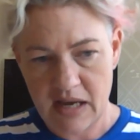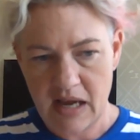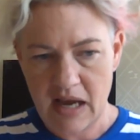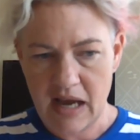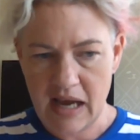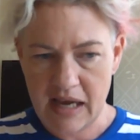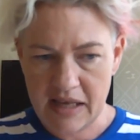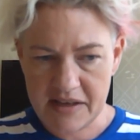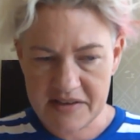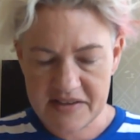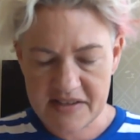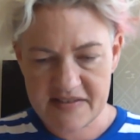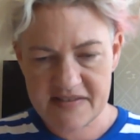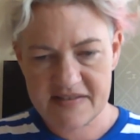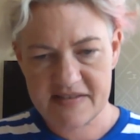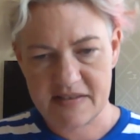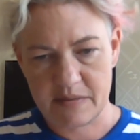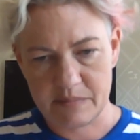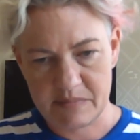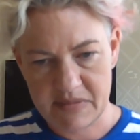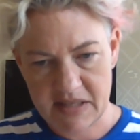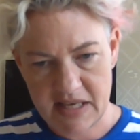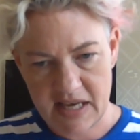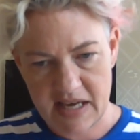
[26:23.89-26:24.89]
and in
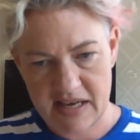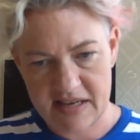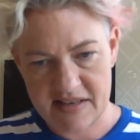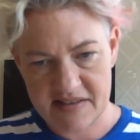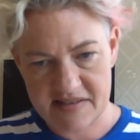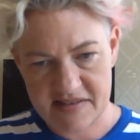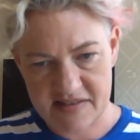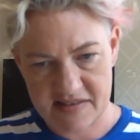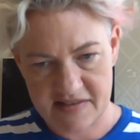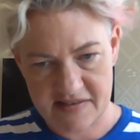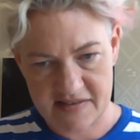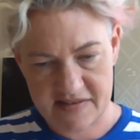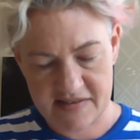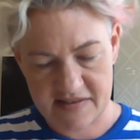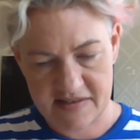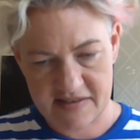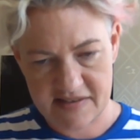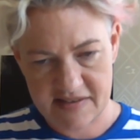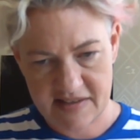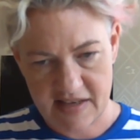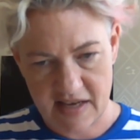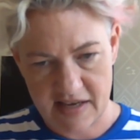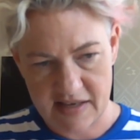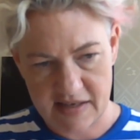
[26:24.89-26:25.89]
some cases
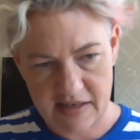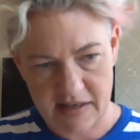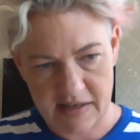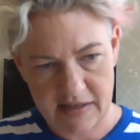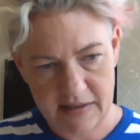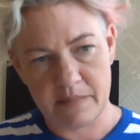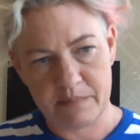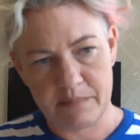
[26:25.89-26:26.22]
scaling